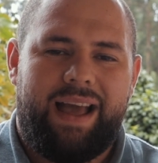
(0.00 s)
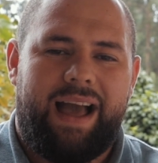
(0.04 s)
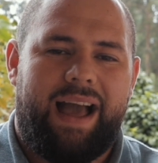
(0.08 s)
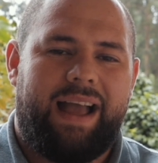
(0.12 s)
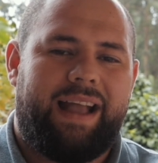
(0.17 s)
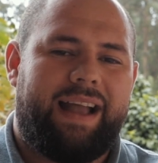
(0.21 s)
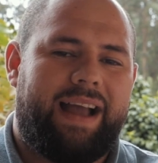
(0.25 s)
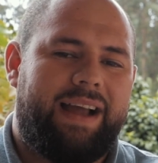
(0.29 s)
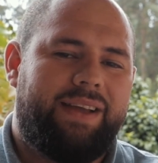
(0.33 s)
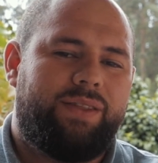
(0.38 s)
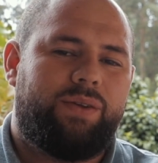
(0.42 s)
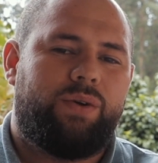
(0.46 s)
I
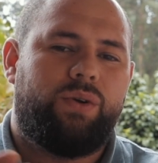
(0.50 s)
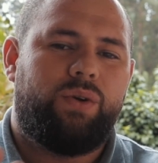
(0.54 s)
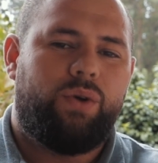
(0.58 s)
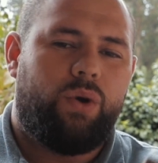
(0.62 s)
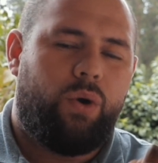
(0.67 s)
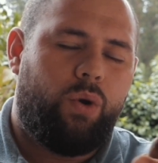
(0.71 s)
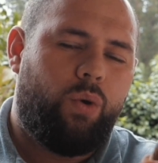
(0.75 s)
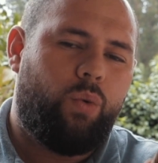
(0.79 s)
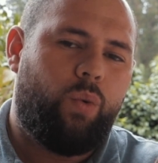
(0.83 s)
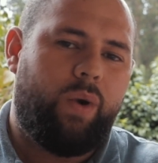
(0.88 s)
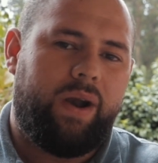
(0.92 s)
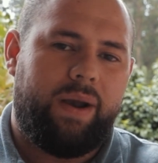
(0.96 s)
kind of
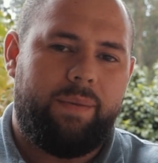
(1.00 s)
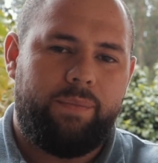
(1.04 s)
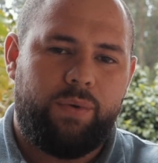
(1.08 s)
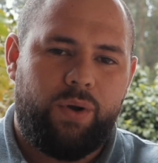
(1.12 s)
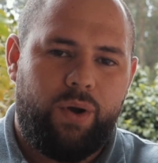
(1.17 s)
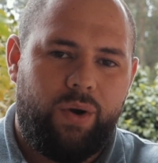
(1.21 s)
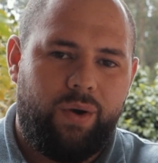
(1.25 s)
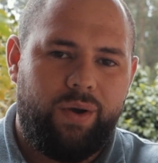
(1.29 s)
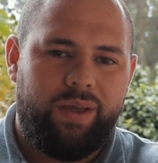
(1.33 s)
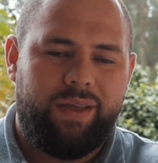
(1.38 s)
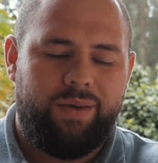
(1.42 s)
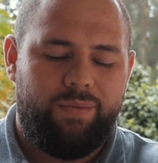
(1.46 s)
know where I'm
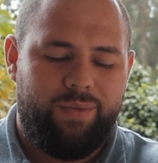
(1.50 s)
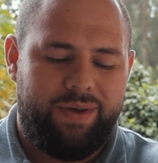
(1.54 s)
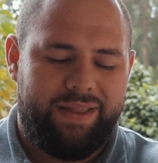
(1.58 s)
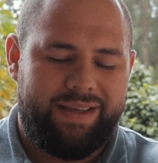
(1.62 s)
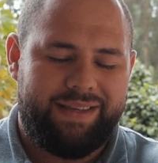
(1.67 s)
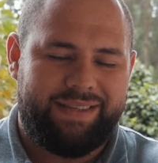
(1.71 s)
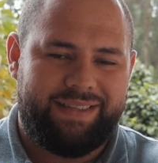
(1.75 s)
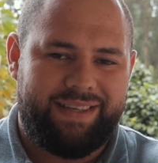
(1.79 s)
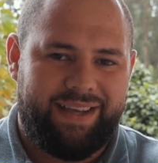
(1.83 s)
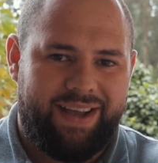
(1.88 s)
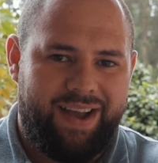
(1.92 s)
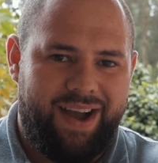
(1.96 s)
going with
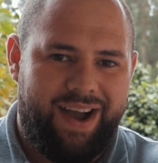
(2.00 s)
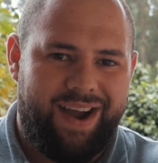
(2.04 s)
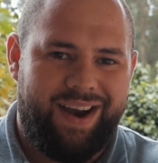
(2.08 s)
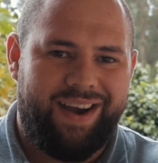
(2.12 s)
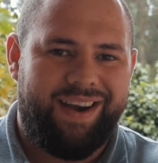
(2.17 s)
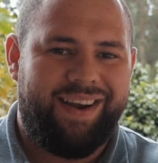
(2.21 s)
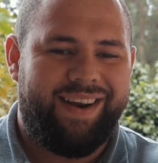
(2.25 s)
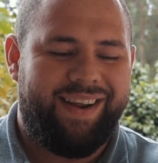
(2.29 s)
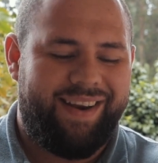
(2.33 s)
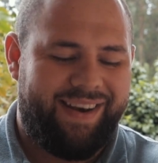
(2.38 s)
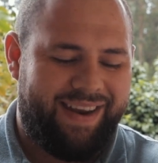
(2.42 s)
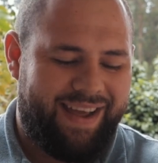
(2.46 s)
the
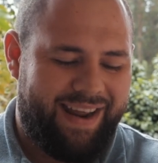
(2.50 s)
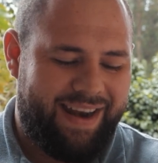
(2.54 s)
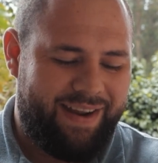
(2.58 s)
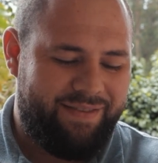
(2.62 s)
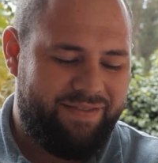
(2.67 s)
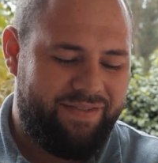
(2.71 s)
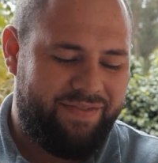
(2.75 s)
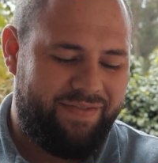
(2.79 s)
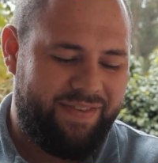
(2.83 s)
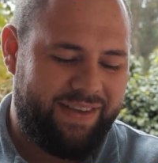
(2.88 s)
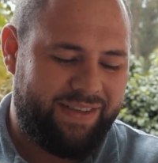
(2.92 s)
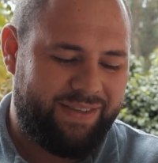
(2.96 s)
cigar and
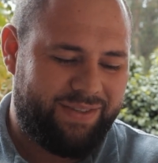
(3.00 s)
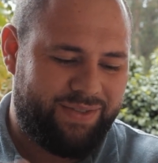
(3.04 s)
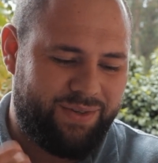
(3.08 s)
everything.